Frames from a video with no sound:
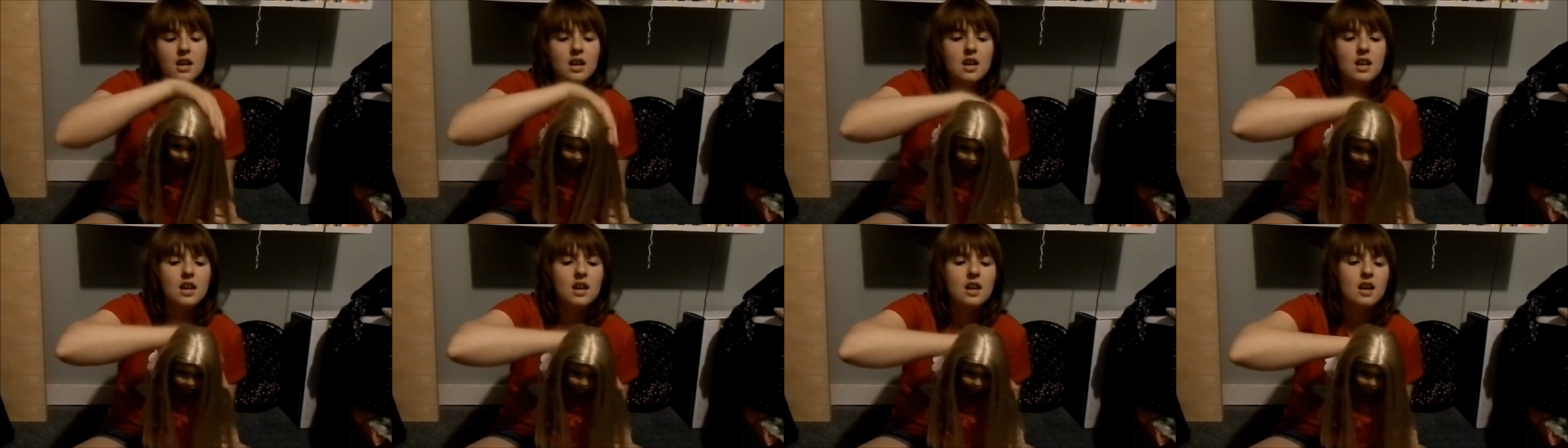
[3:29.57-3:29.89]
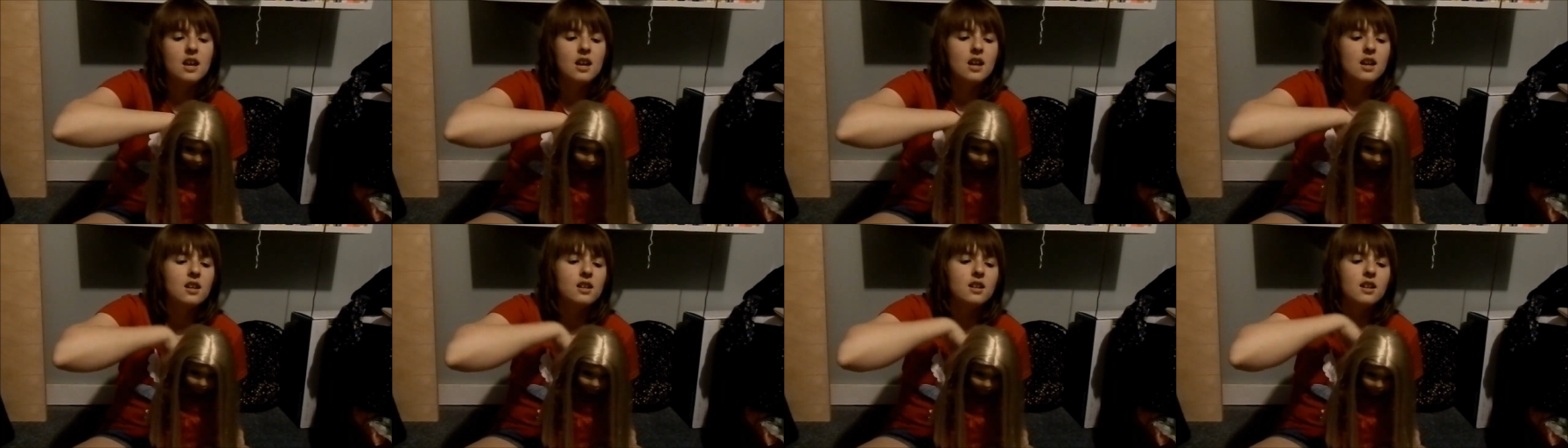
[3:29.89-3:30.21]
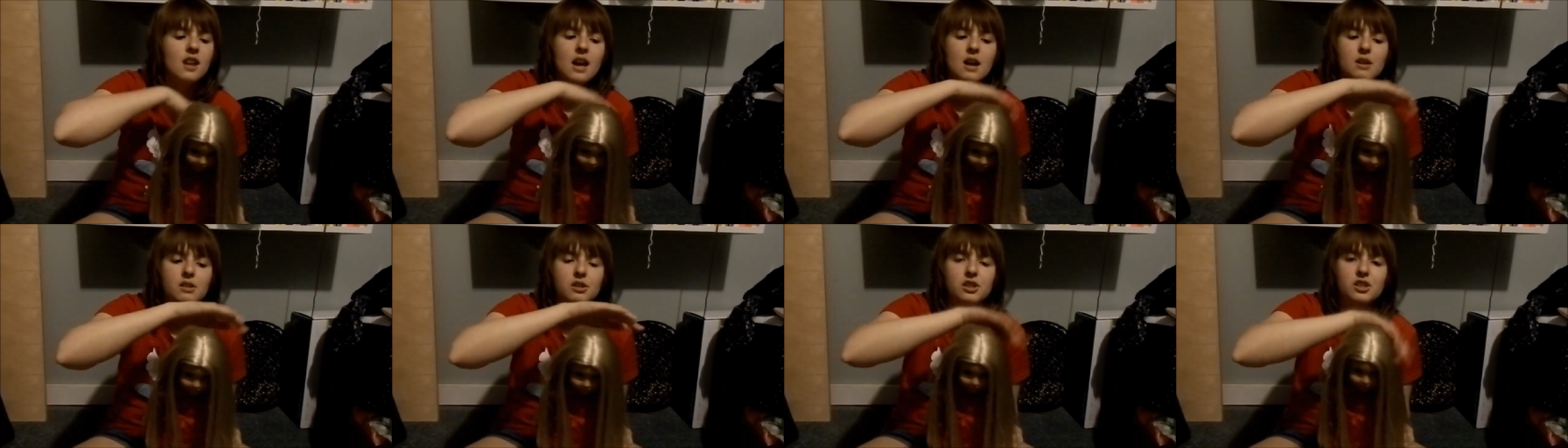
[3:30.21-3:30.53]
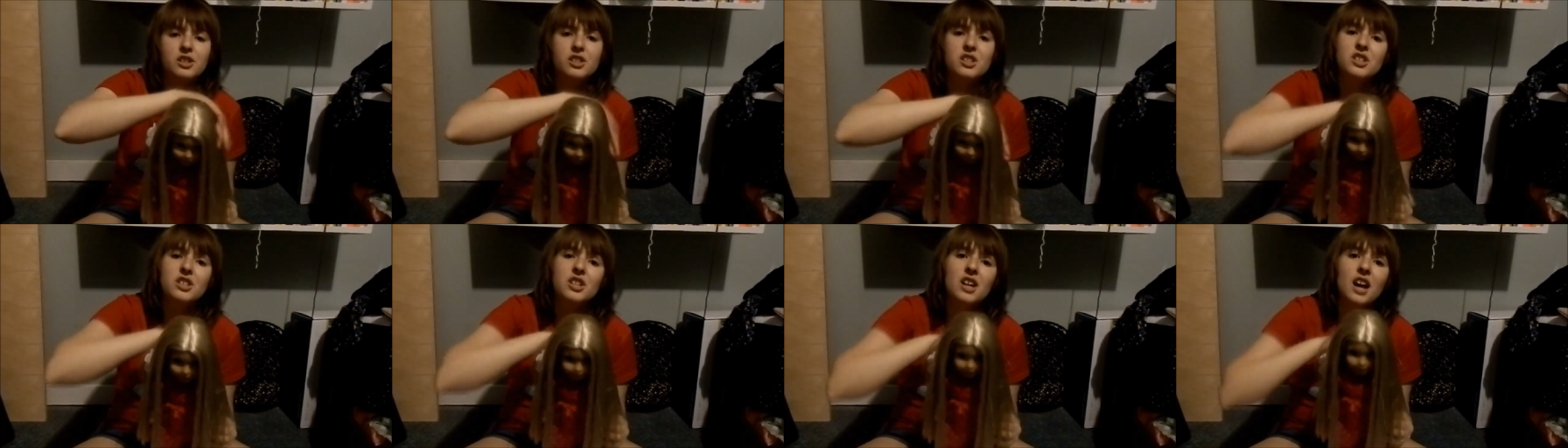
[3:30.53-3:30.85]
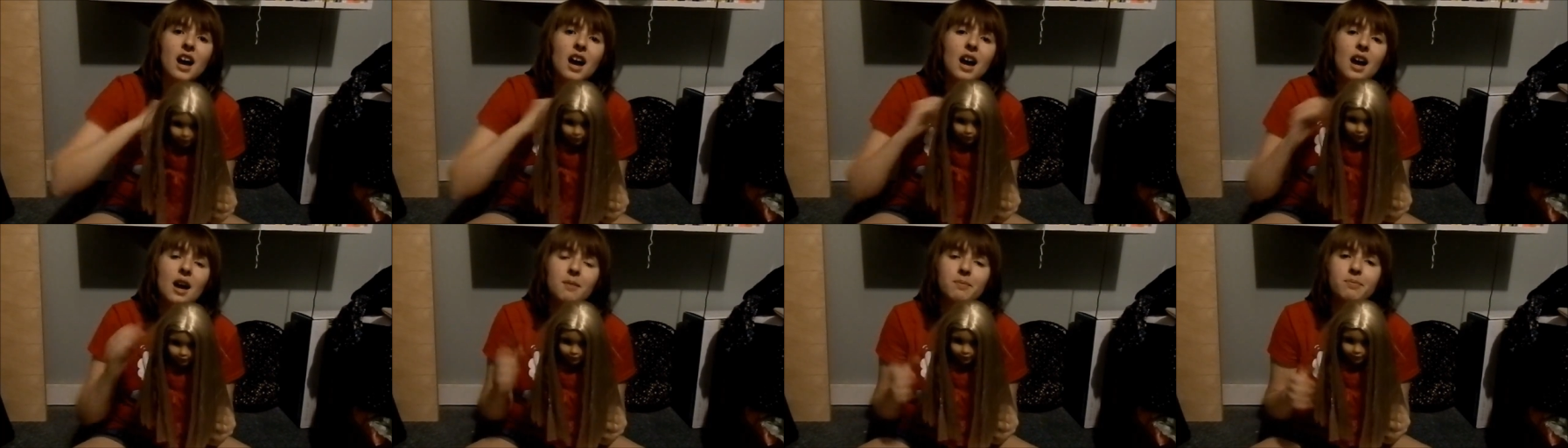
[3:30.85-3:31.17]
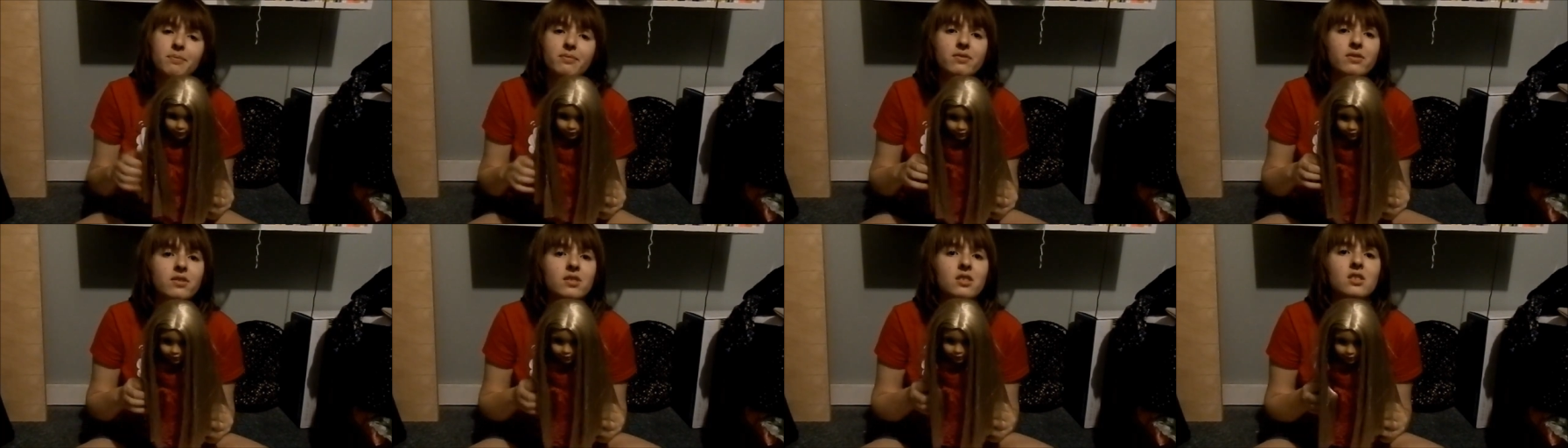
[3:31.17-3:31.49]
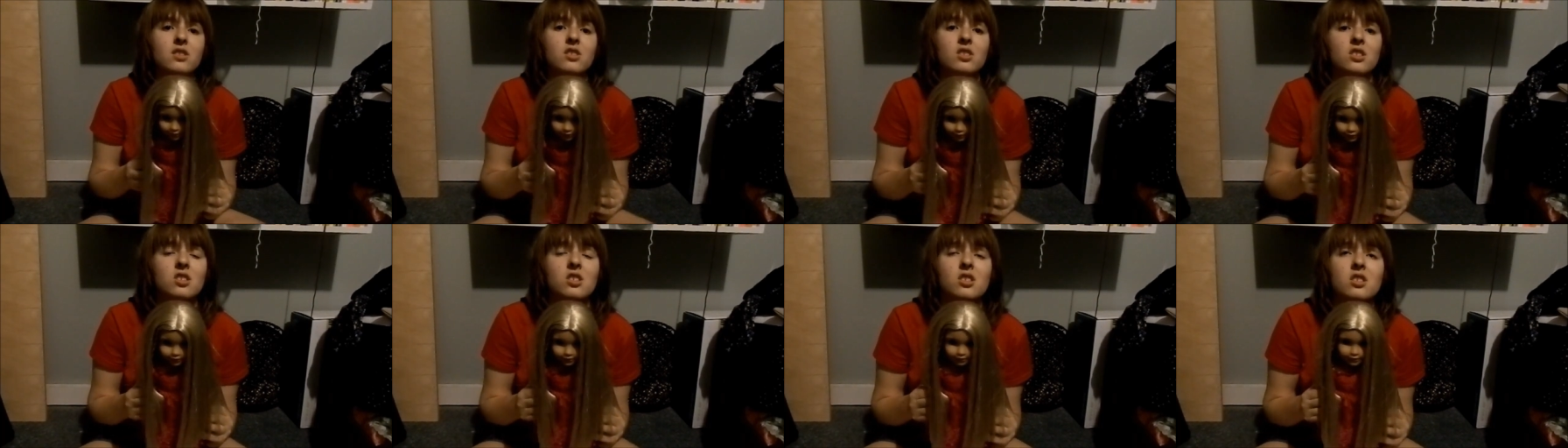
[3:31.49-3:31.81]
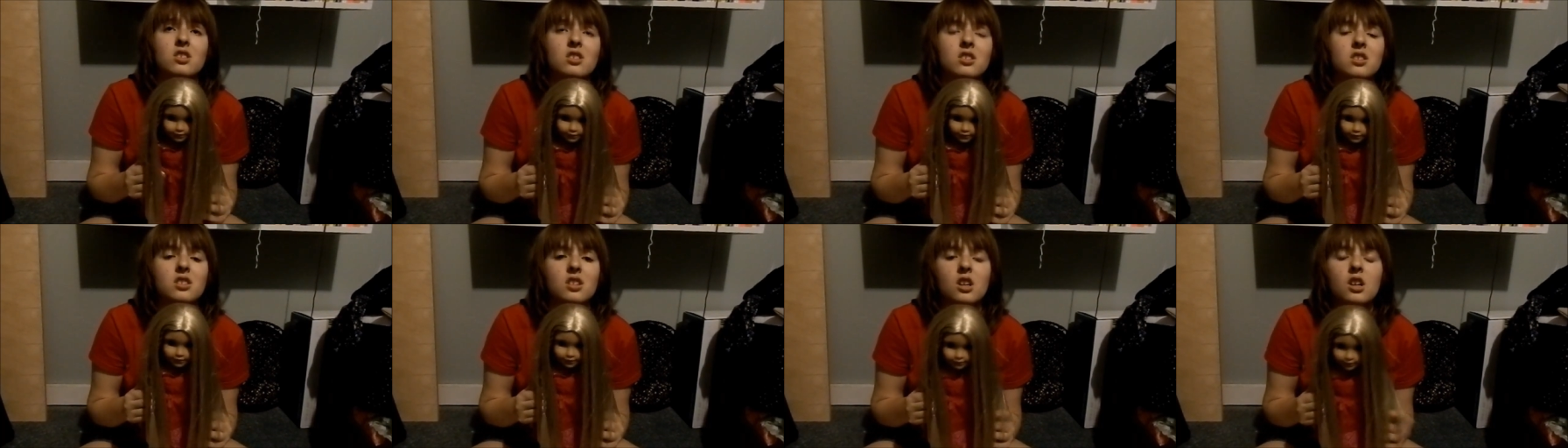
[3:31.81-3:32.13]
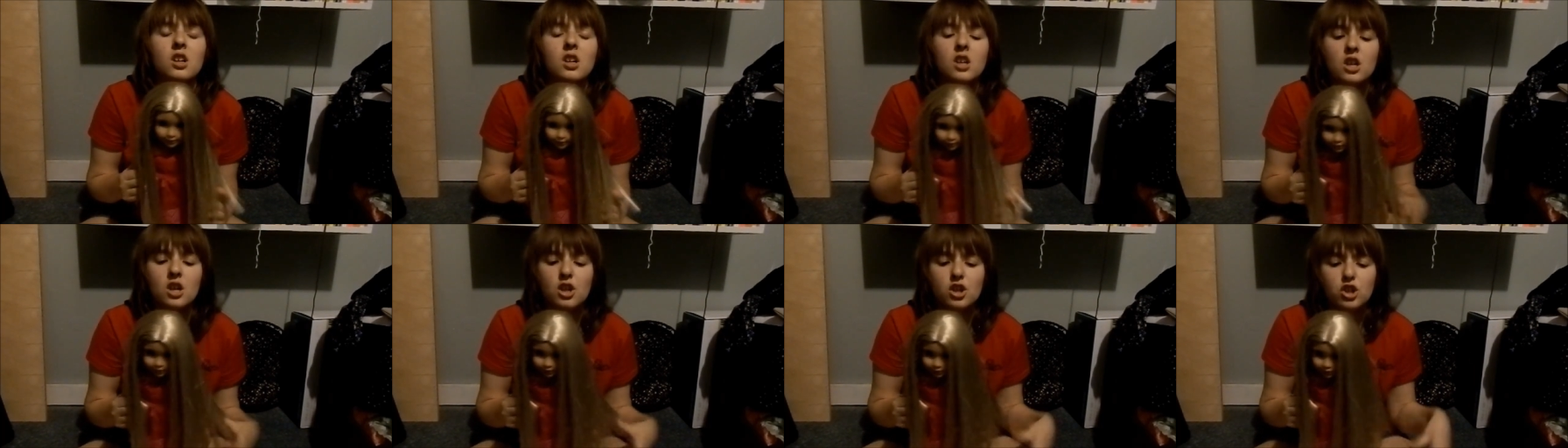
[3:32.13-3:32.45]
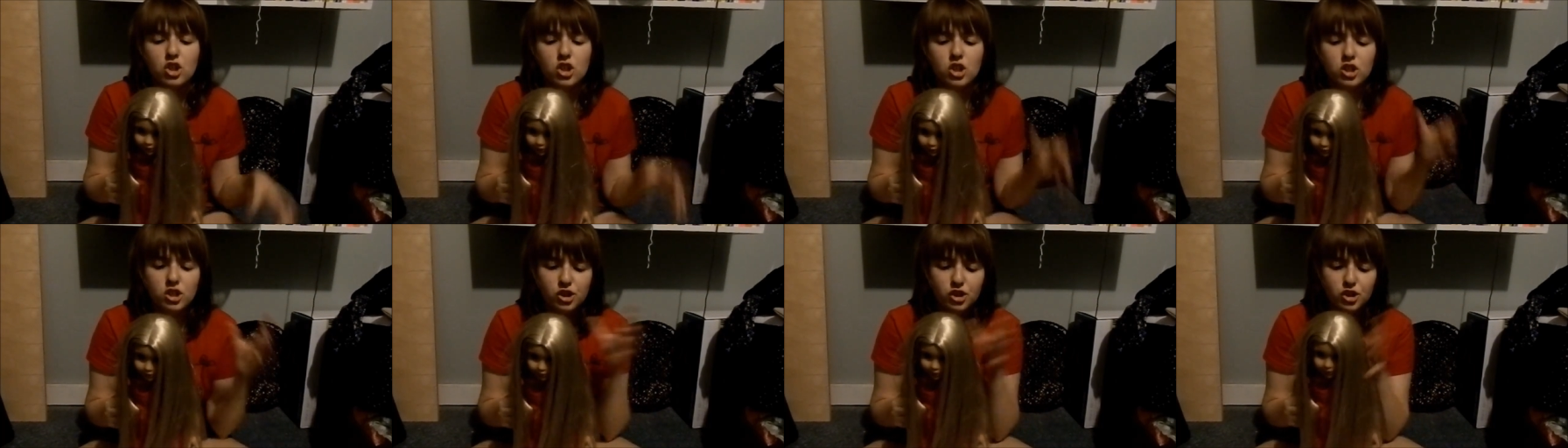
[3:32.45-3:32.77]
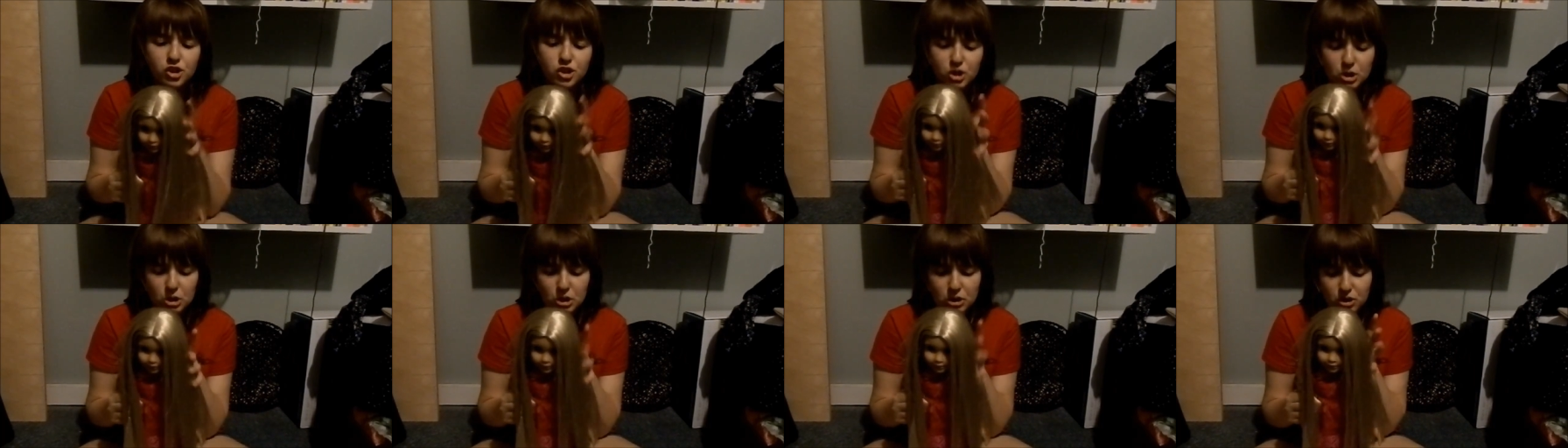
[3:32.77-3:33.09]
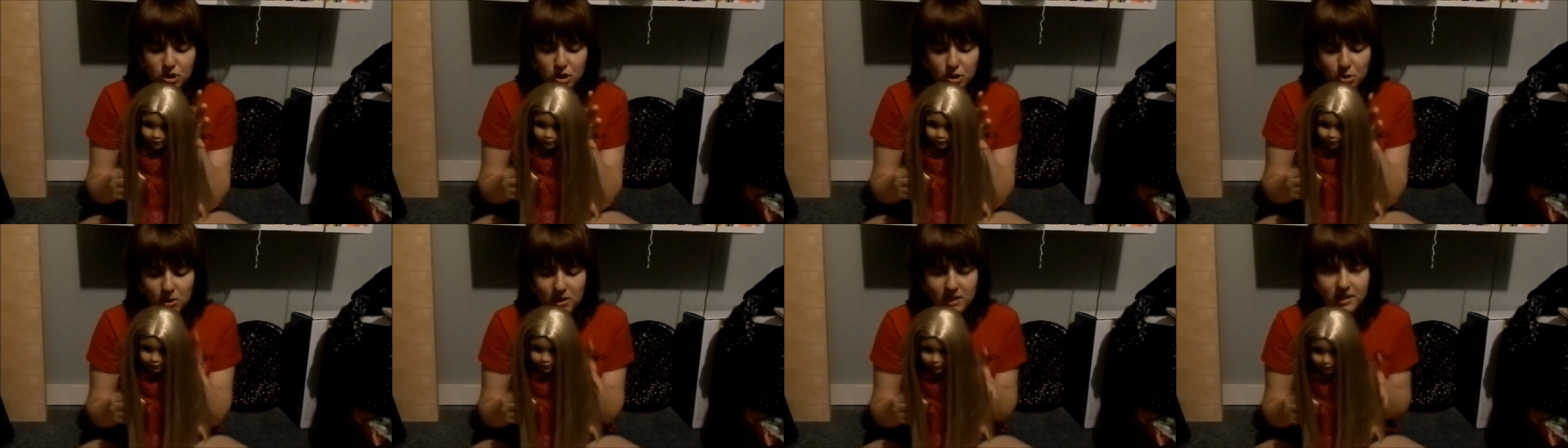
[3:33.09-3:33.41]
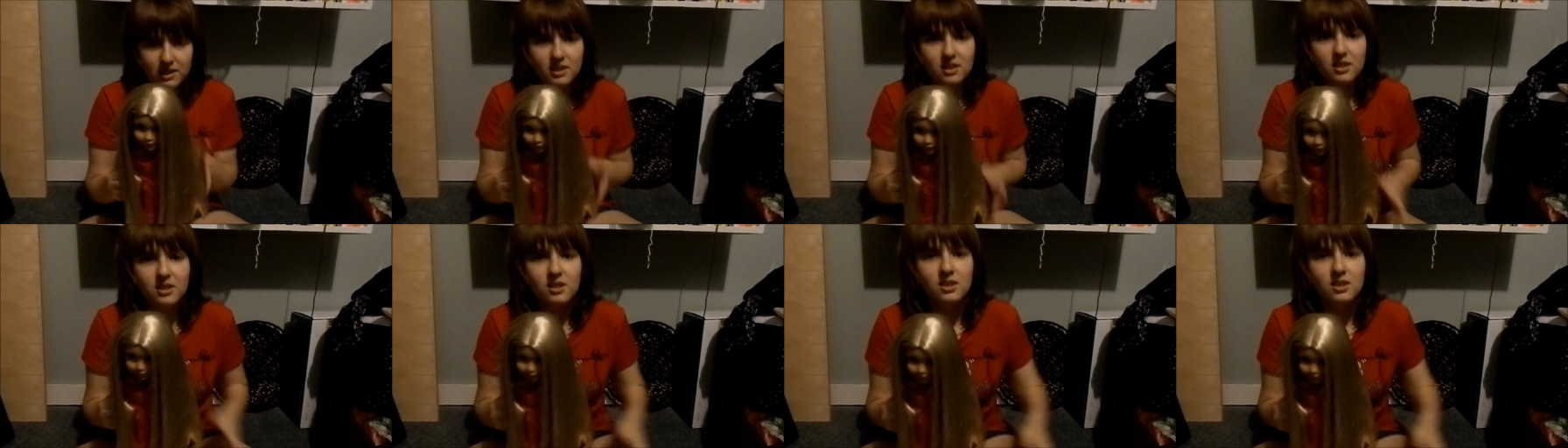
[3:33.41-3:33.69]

and now's the good time to just do it.